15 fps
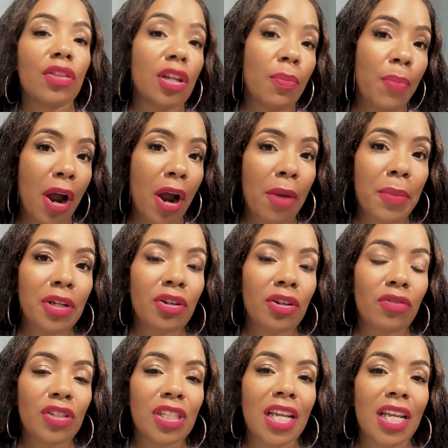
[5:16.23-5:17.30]
the Department
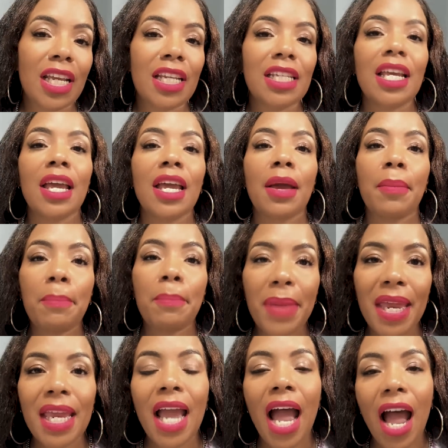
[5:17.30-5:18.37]
of State
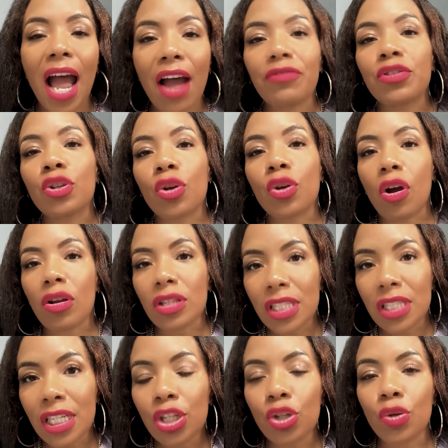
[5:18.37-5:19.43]
may have to
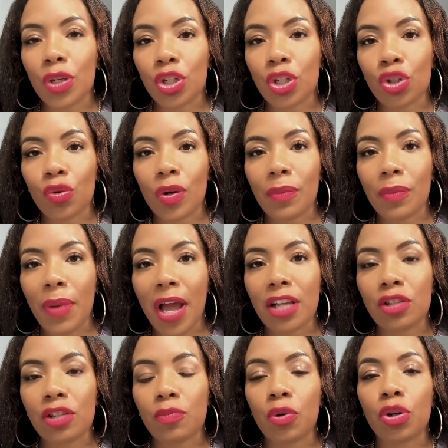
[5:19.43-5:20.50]
continue issuing
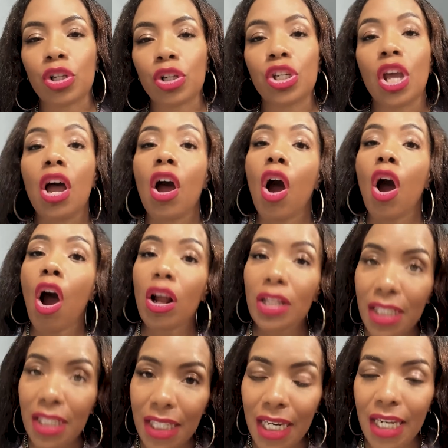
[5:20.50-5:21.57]
passports
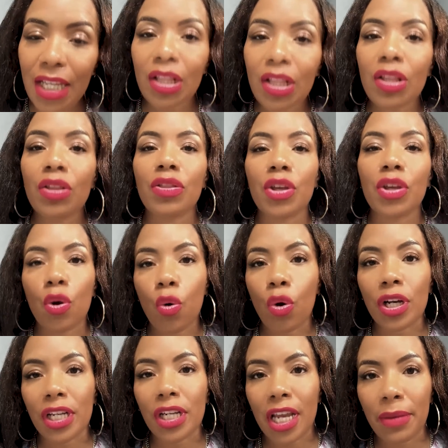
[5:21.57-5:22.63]
until the
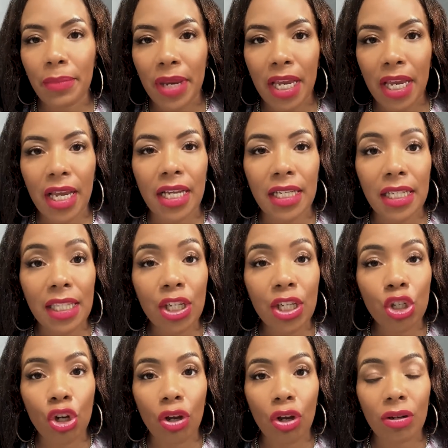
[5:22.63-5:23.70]
court can make a
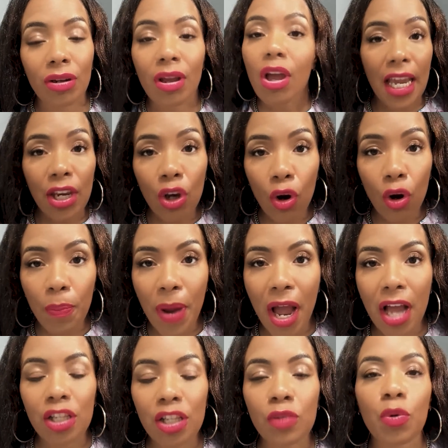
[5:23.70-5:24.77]
decision. Get your
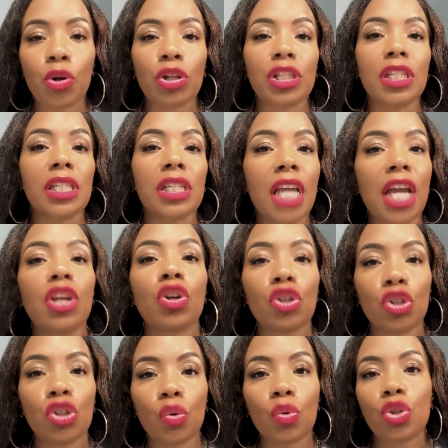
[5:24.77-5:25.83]
passports, get
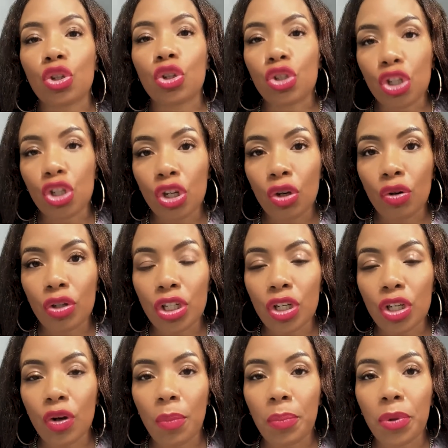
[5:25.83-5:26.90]
your social
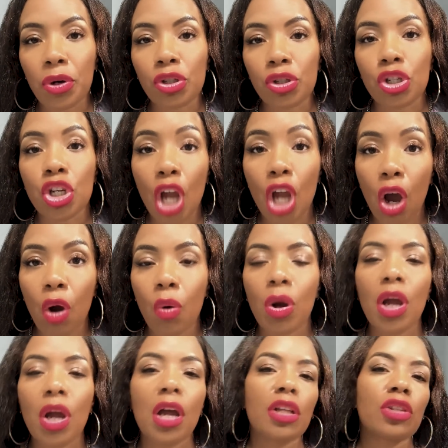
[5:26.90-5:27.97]
security numbers
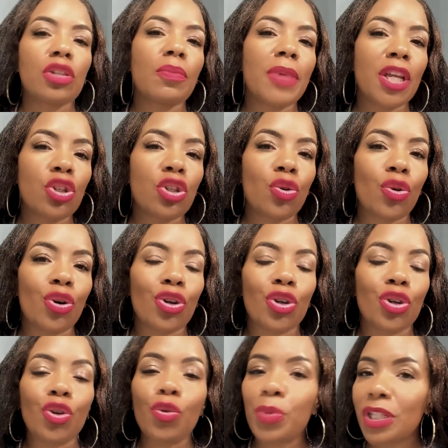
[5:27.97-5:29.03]
now to make sure
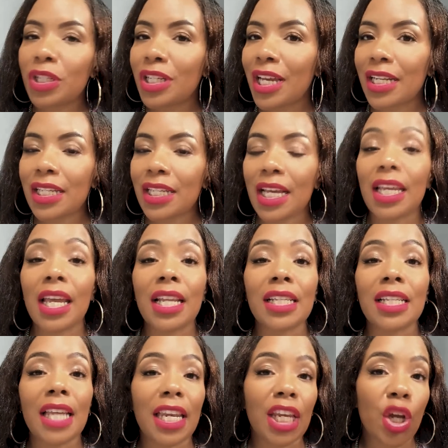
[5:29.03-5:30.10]
you protect
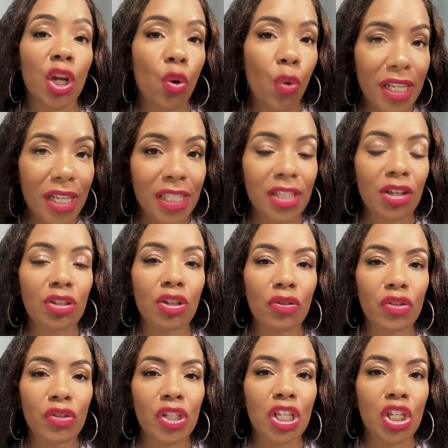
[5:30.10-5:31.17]
against any
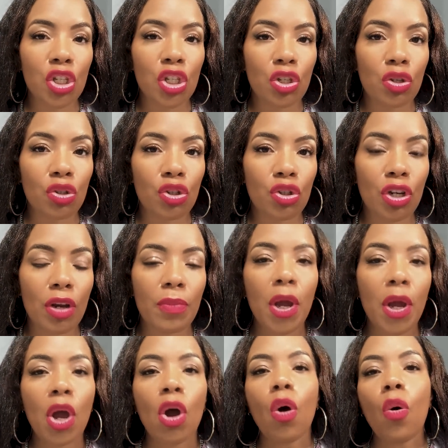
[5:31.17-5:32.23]
questions of
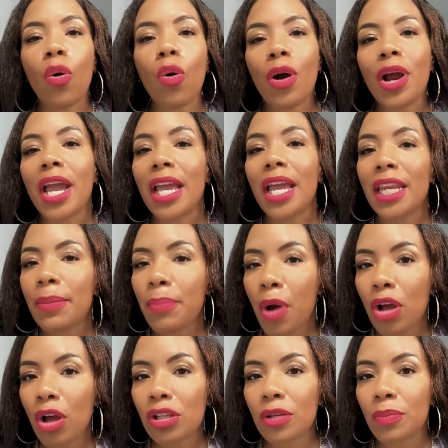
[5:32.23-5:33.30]
citizenship or any
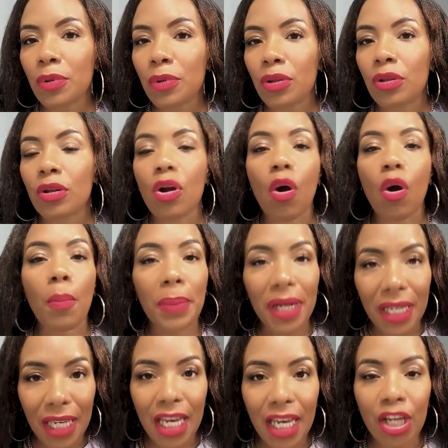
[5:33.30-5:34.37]
possible
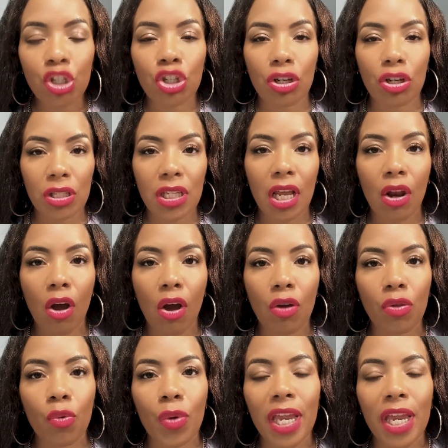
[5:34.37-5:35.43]
complications
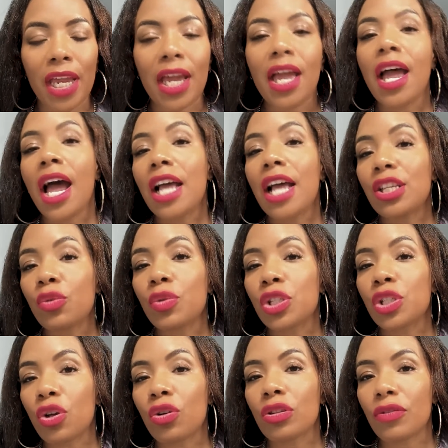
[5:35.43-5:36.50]
along the way as a
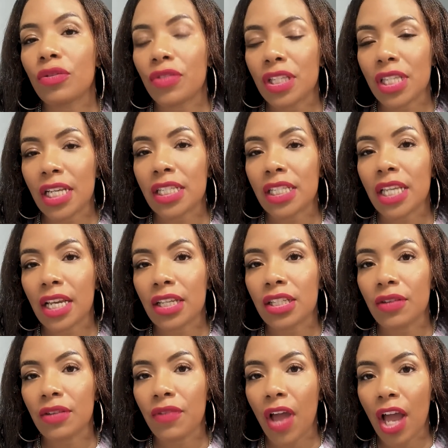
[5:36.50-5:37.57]
result of this
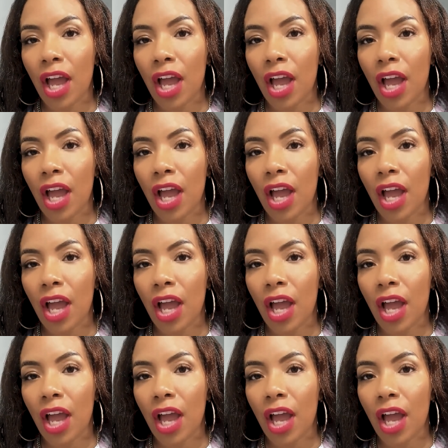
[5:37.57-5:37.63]
executive